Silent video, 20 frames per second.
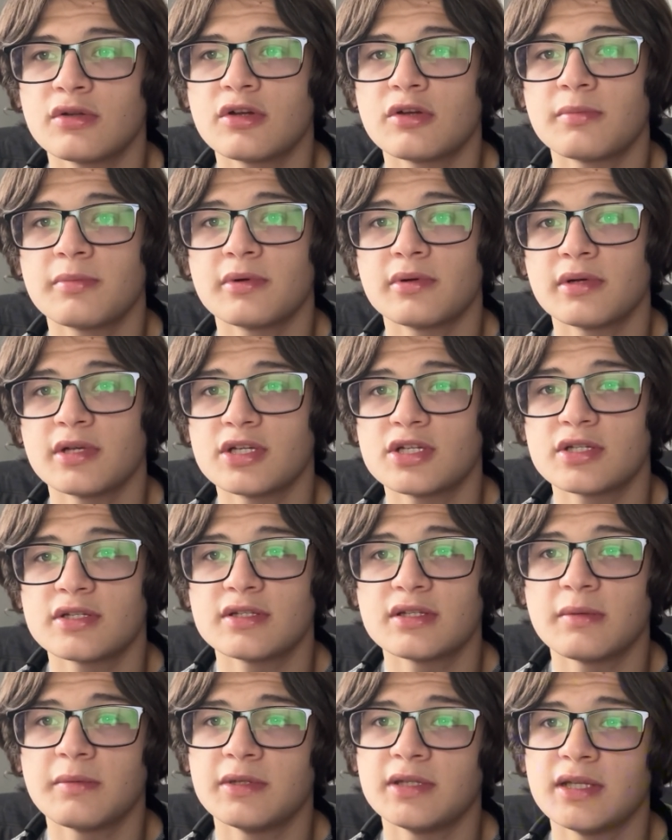
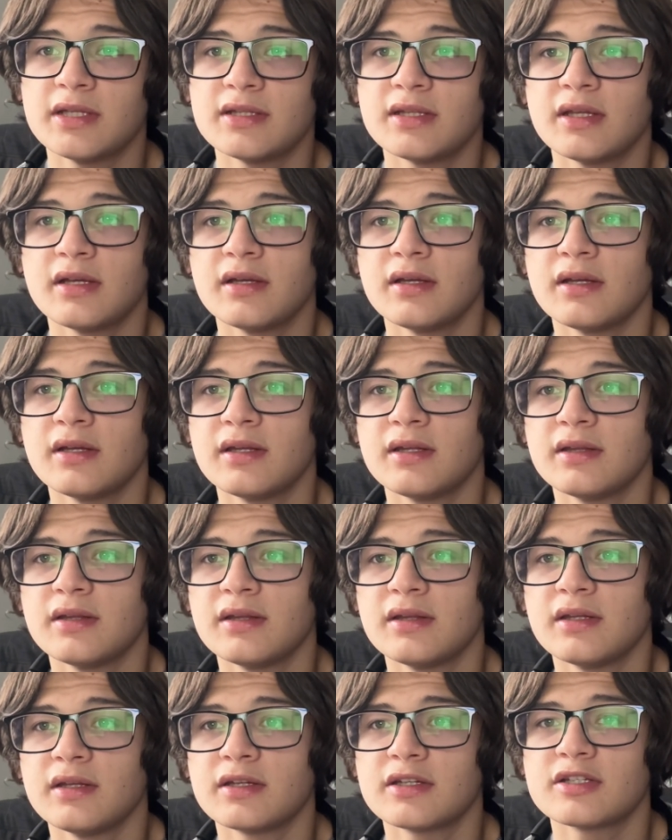corporations dominate
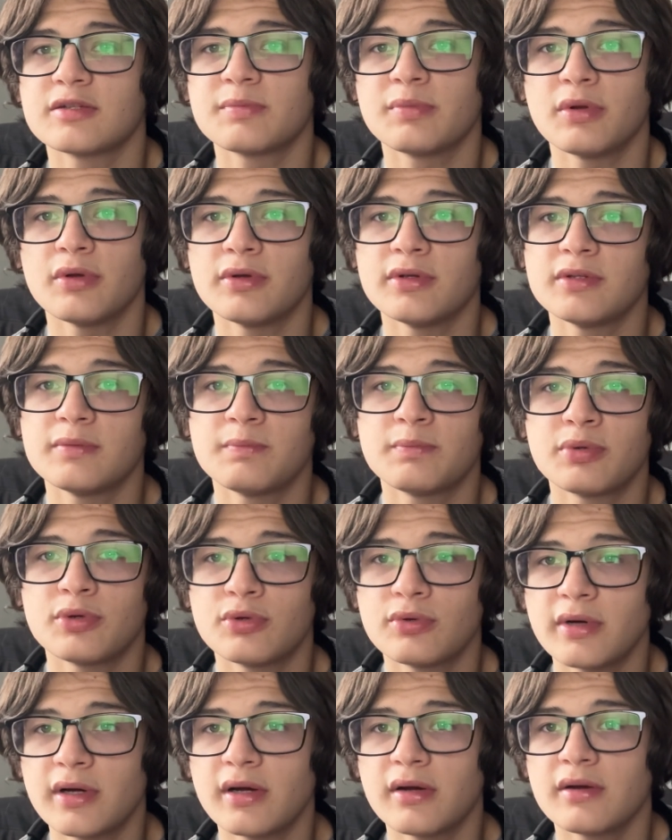and exploit
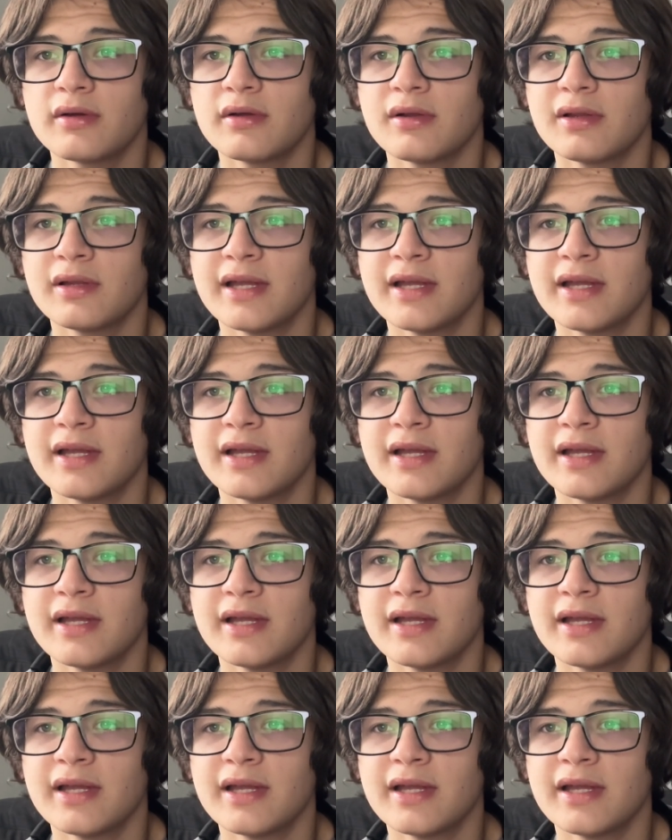poorer,